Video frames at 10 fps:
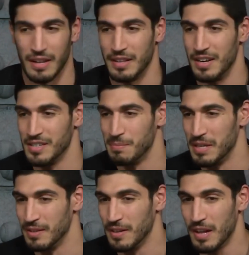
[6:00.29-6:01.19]
and there's
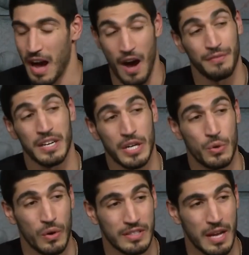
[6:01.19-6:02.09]
been after the
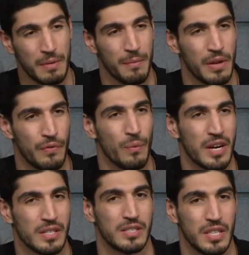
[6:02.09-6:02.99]
coup attempt. I mean, if you want to